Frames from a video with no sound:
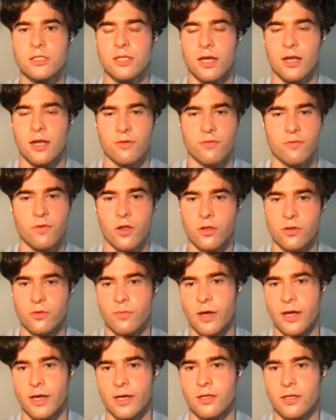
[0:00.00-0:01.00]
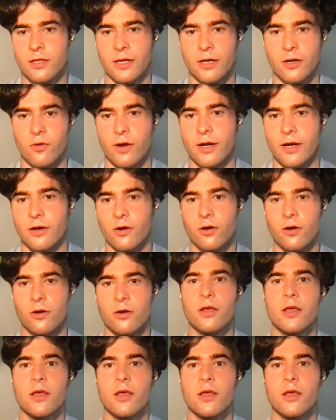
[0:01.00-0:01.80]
kind of followed by Clan Gregor